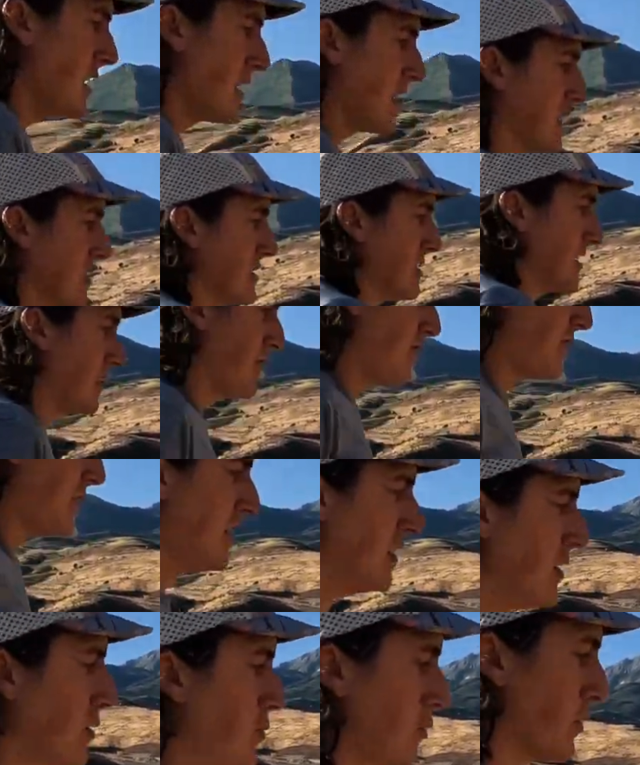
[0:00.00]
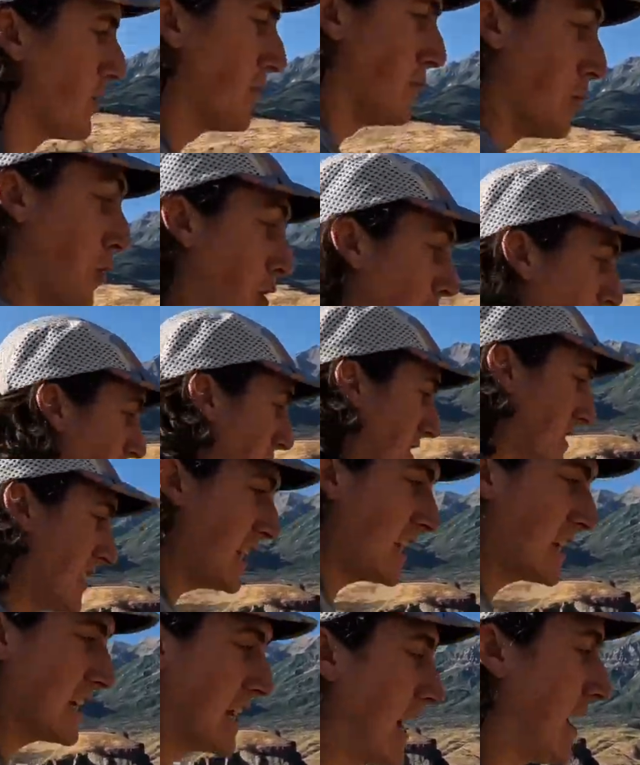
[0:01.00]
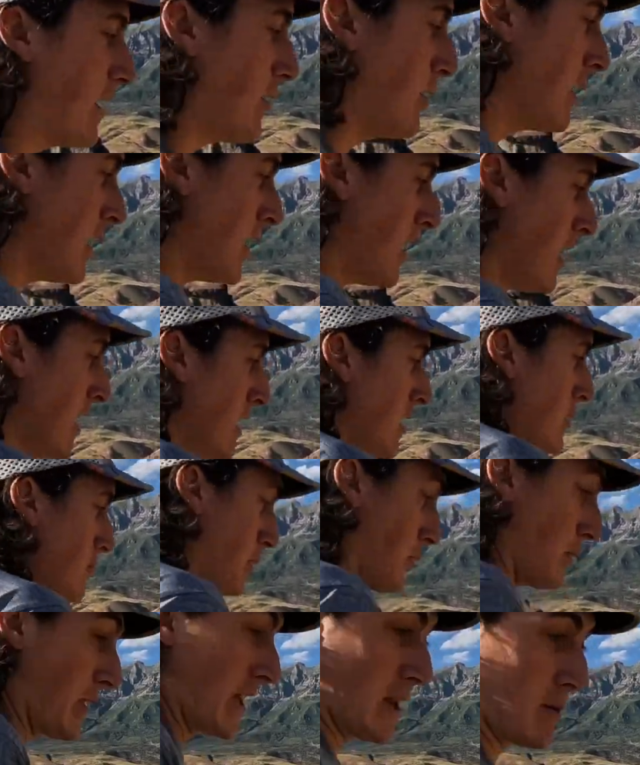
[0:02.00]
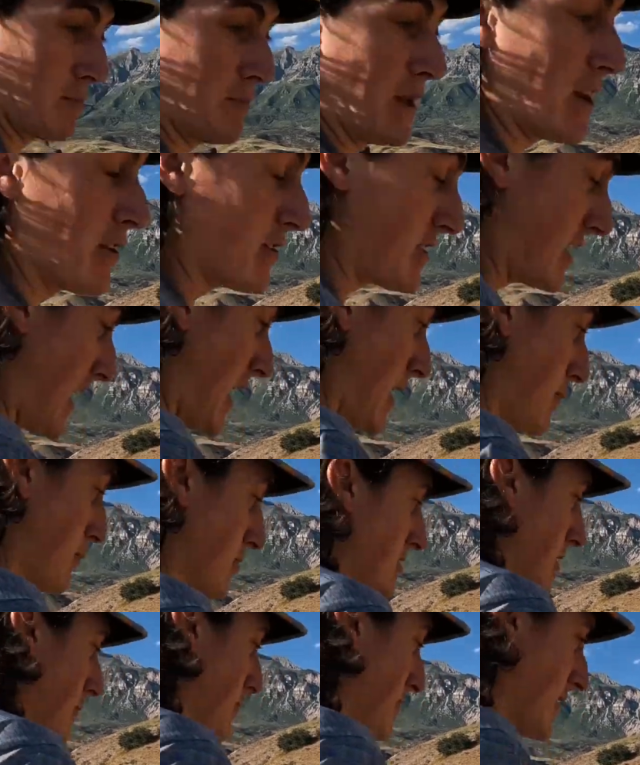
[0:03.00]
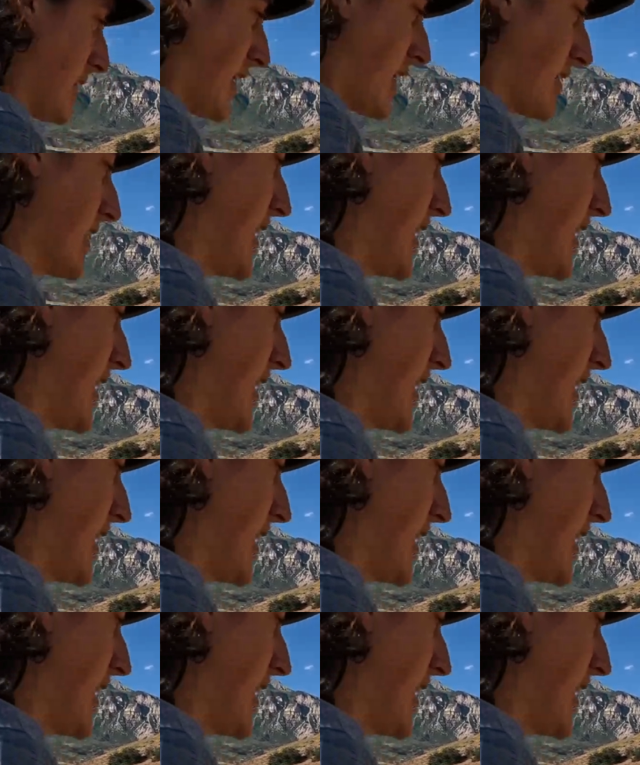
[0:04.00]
Because if we're more fatigued now, but we get a better time or something like